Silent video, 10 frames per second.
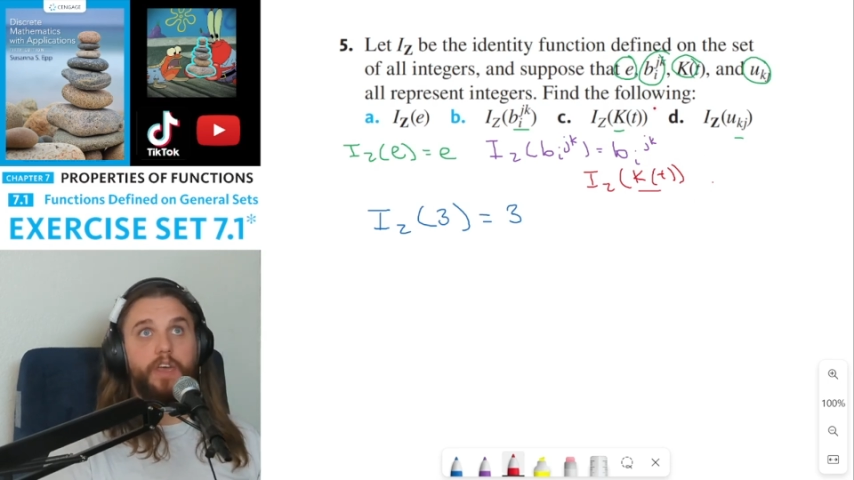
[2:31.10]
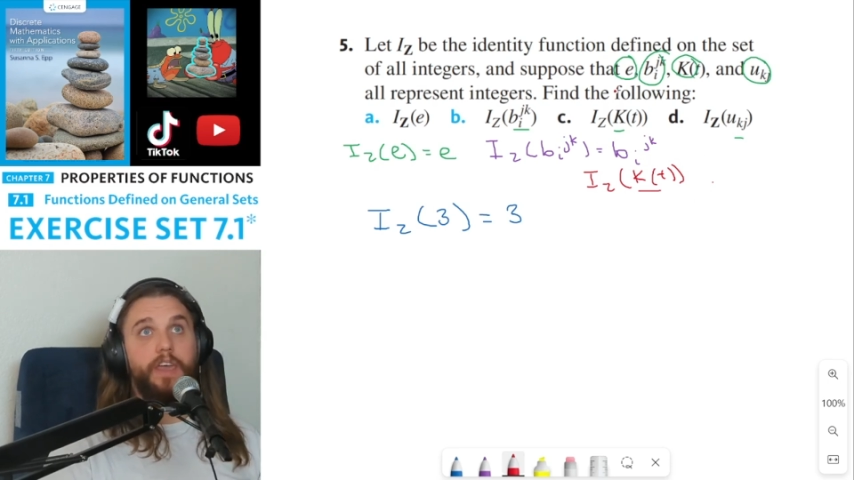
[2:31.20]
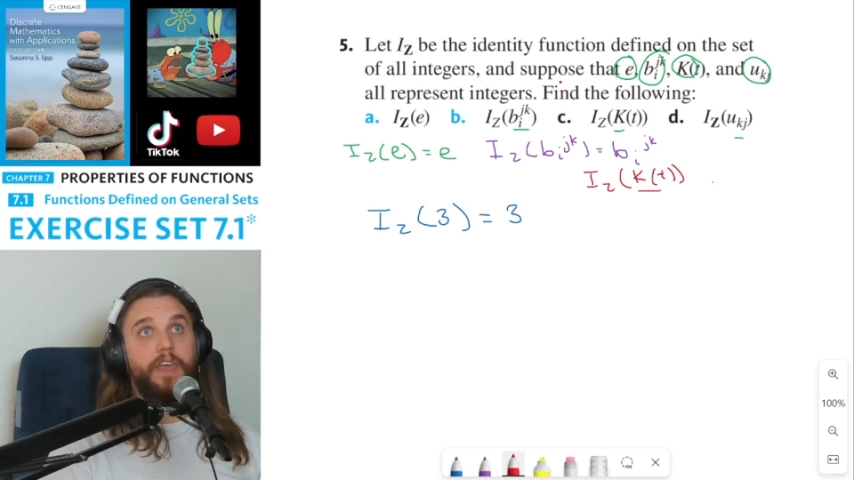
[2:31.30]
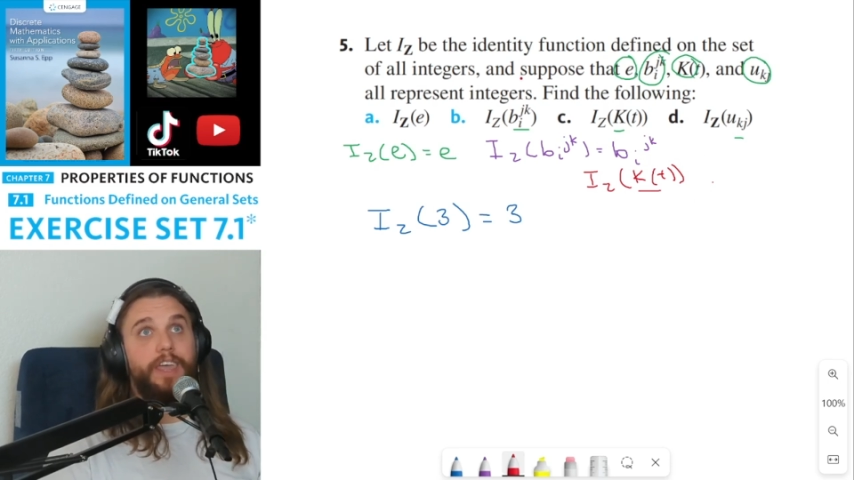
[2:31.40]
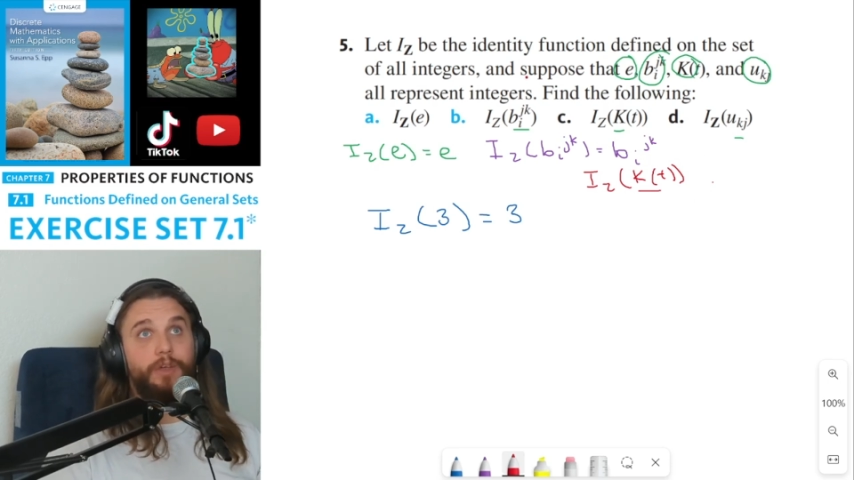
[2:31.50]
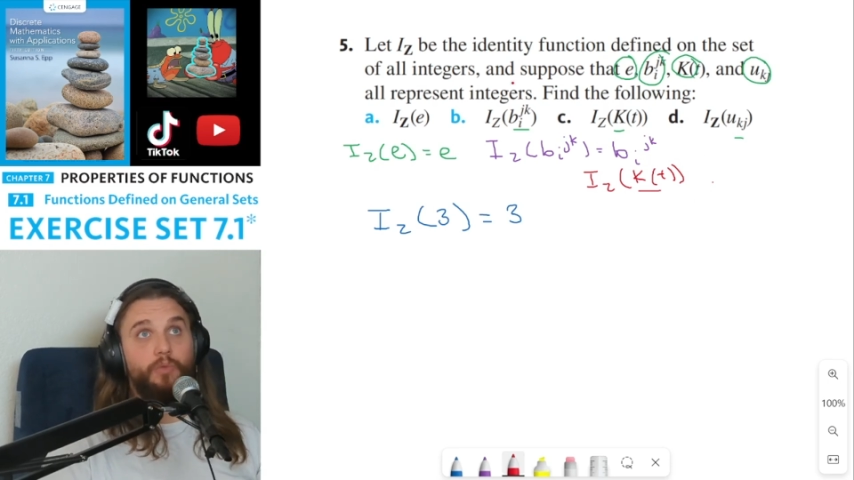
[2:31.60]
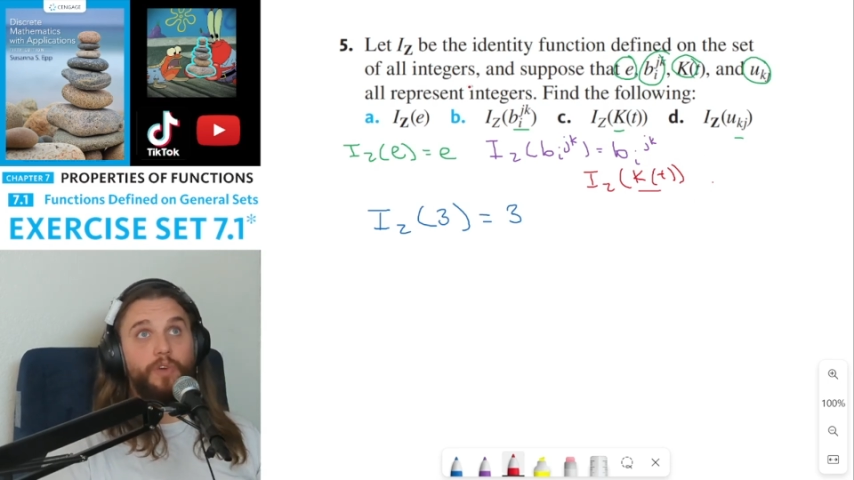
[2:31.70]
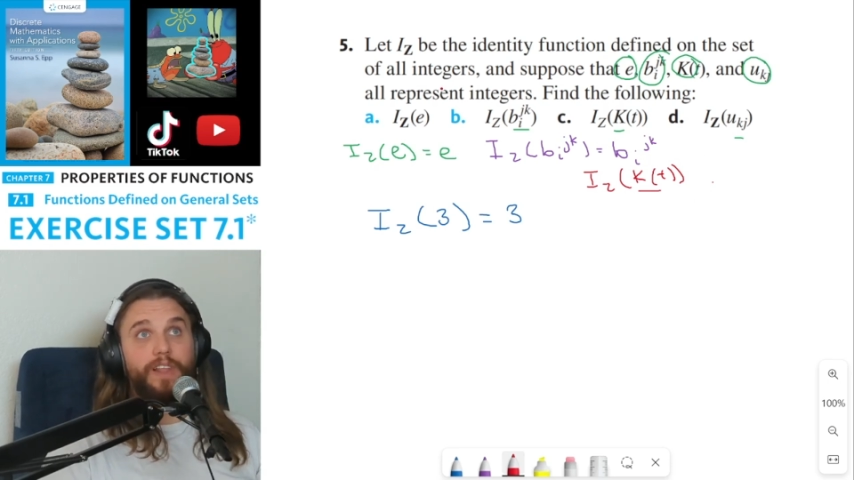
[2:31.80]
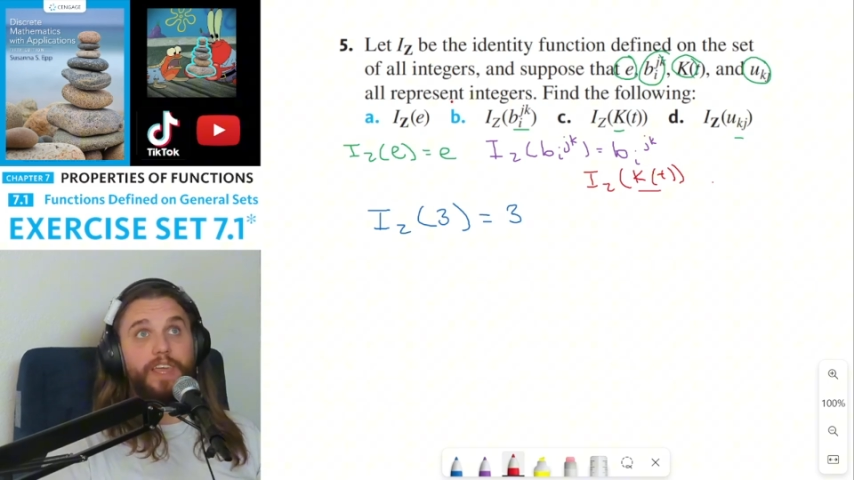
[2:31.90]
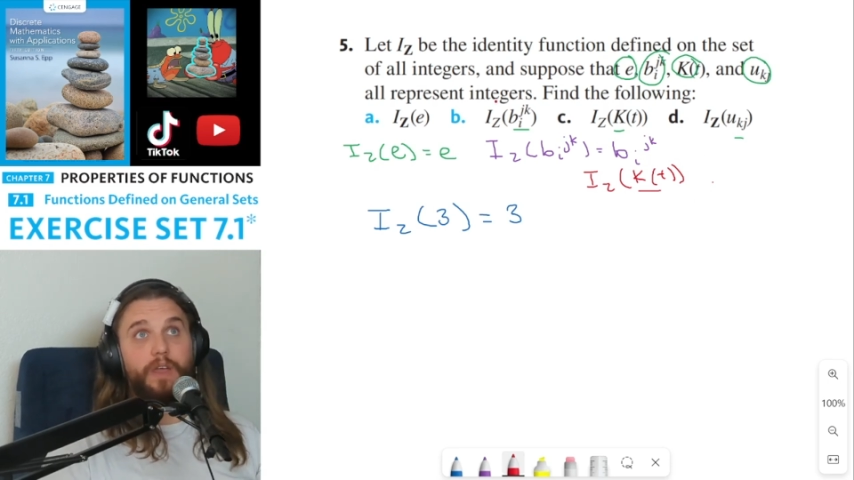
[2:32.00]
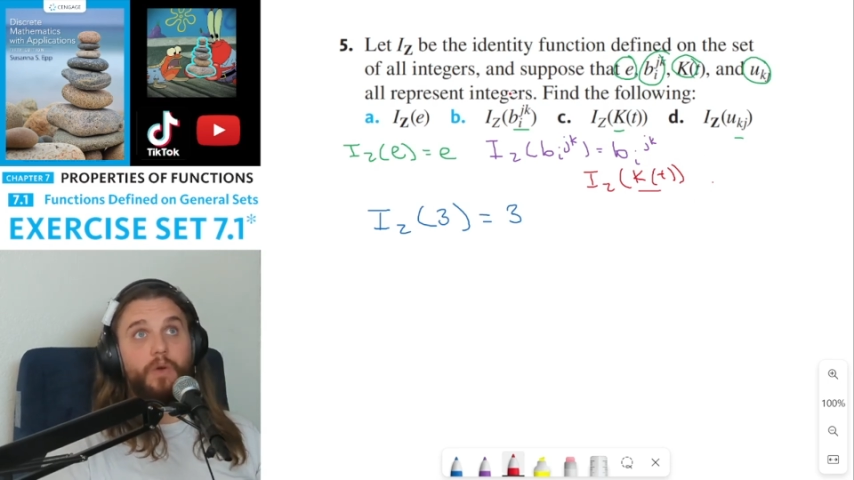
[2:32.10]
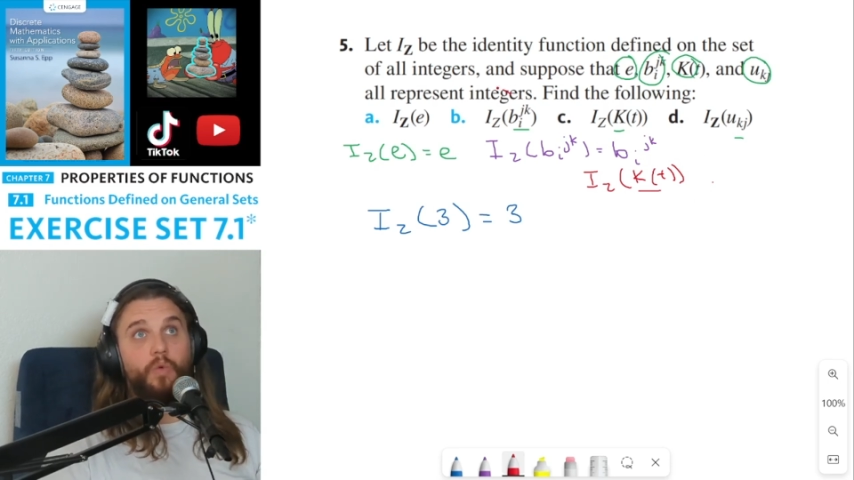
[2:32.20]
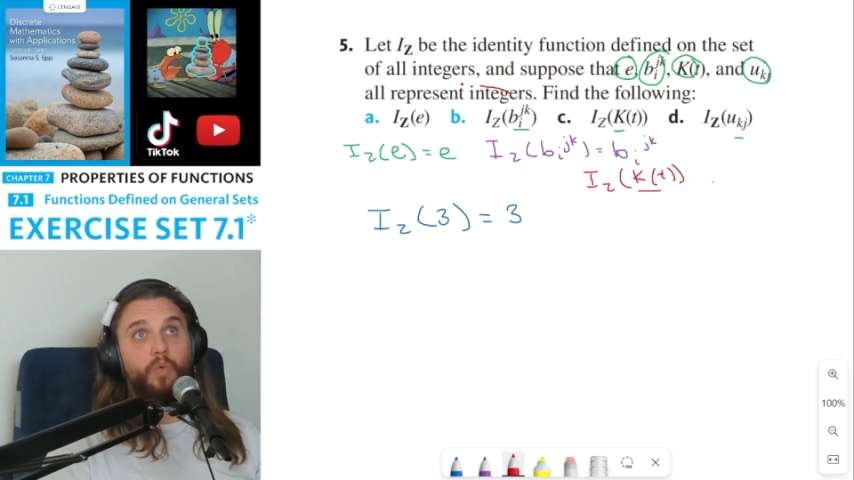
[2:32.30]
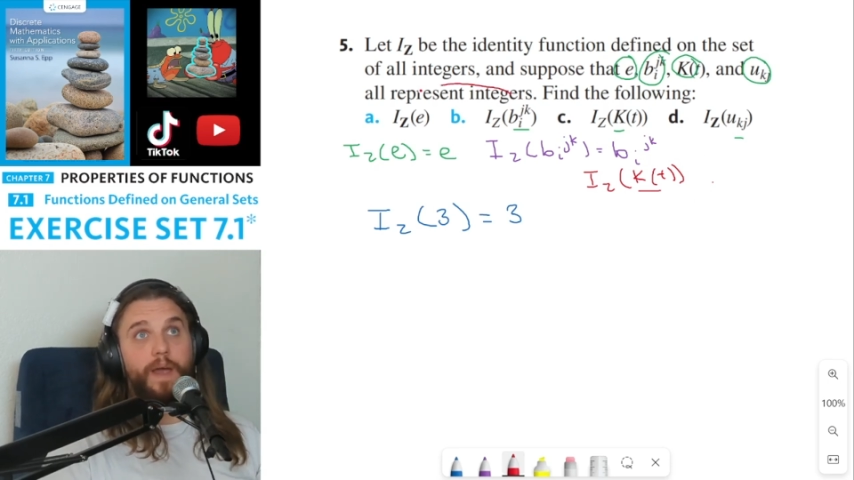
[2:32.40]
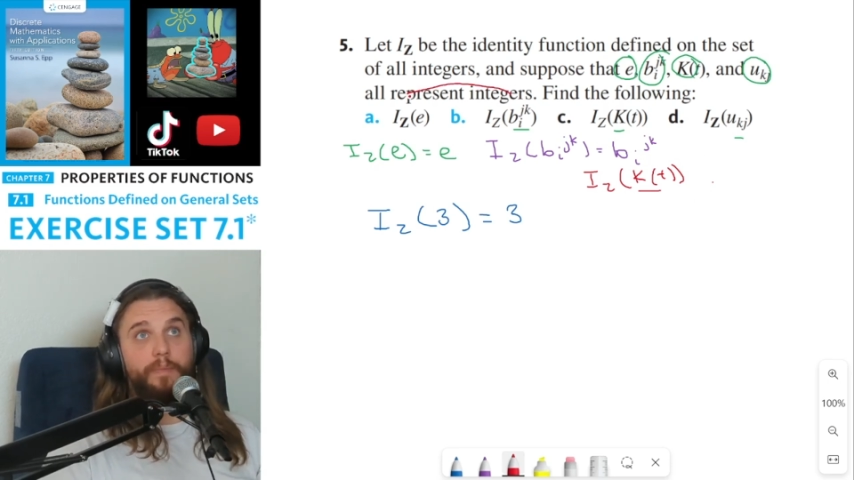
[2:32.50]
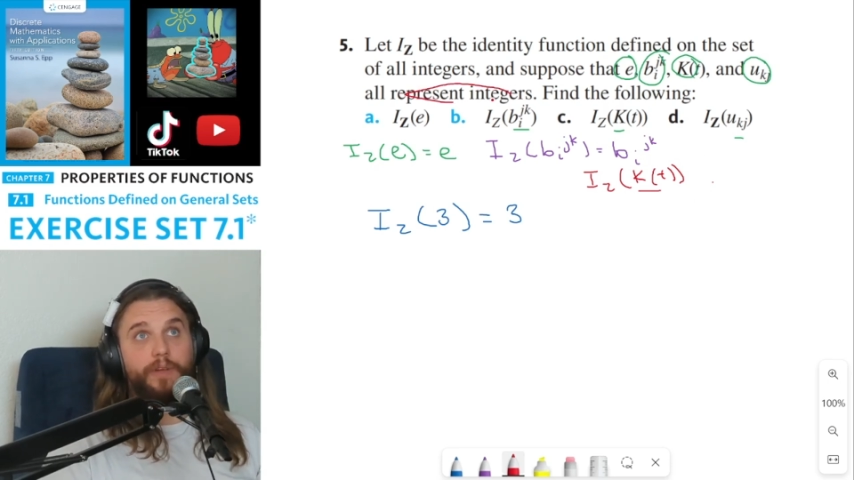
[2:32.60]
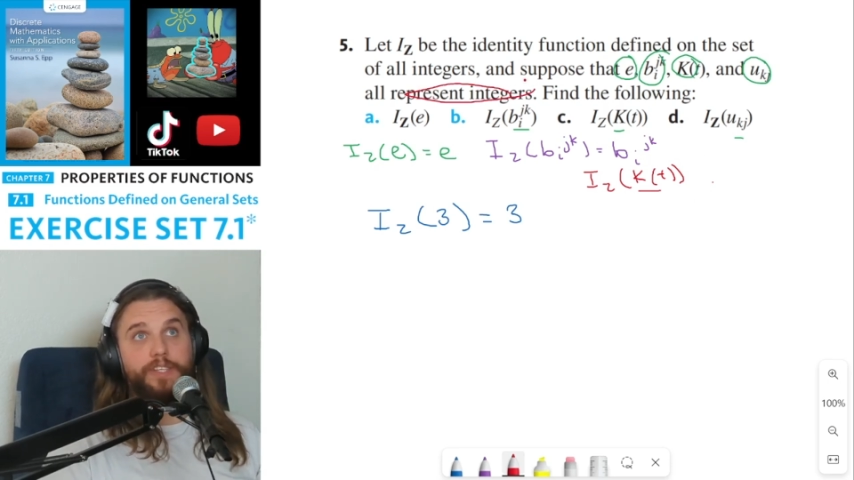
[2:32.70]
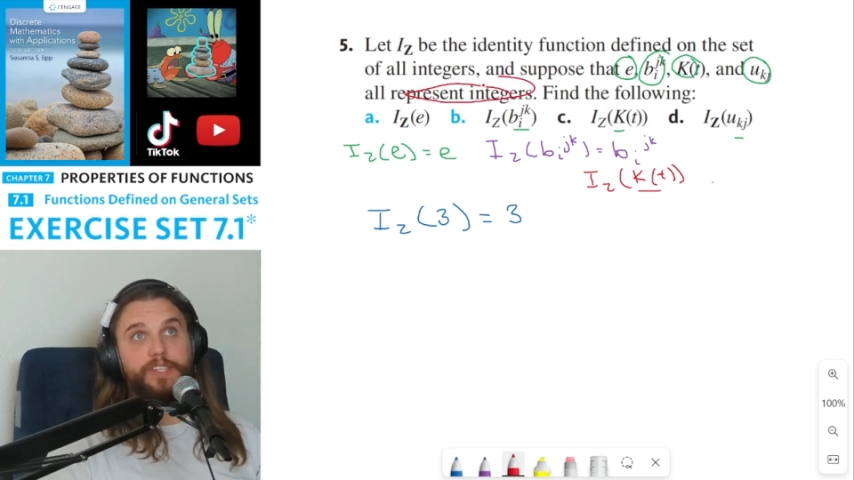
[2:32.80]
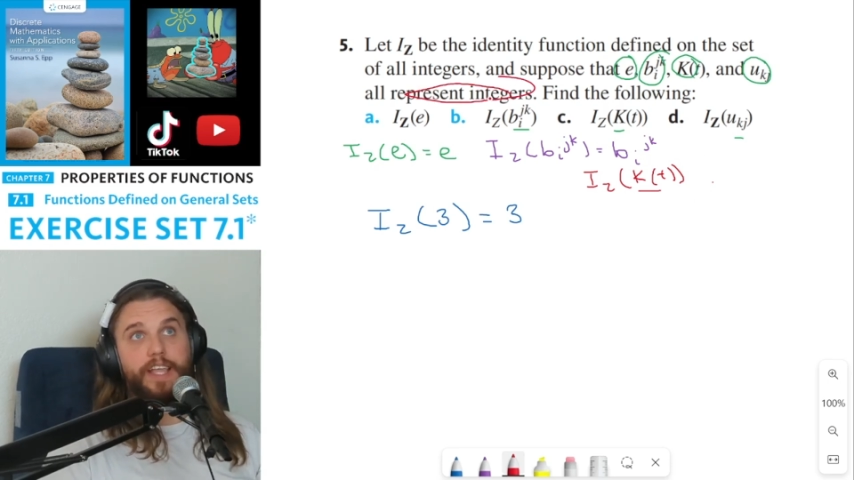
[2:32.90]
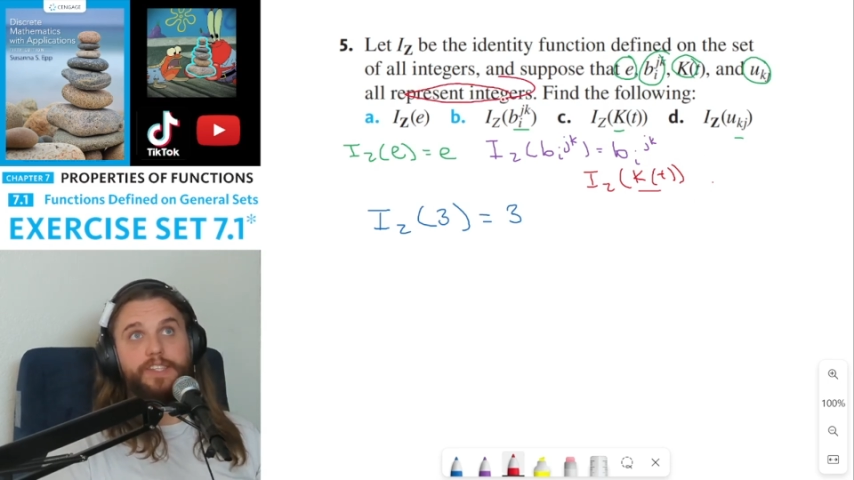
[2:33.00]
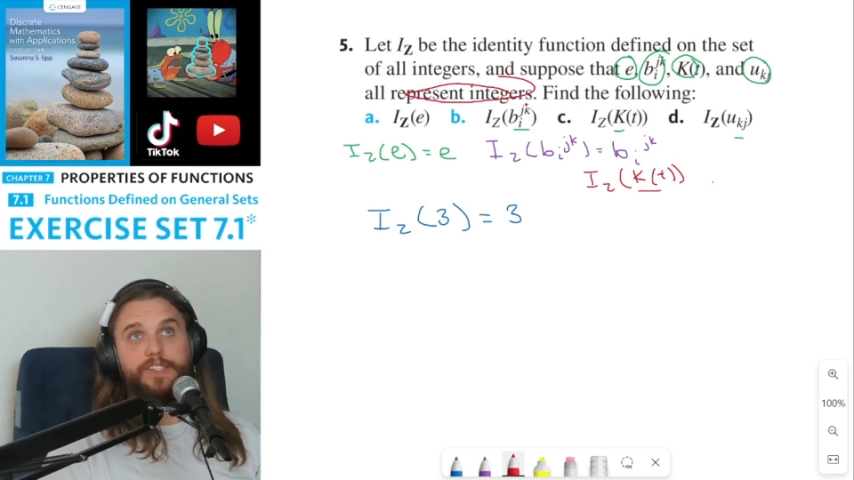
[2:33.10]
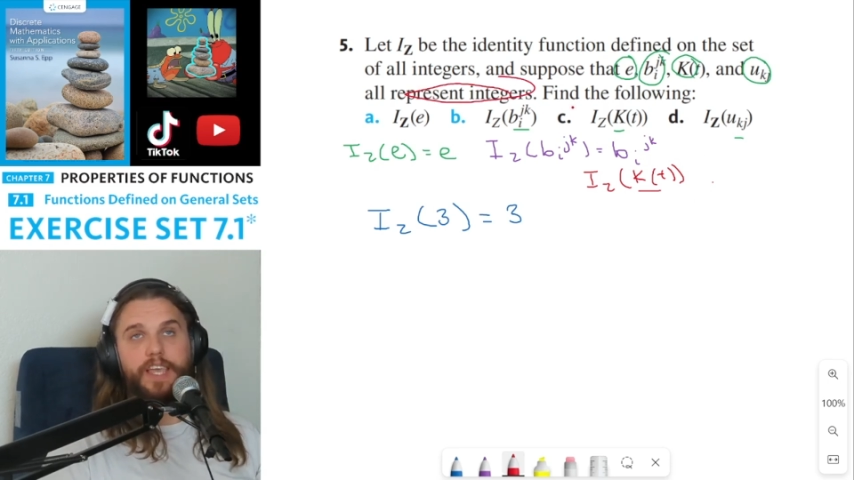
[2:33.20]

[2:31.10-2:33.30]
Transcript: it really represents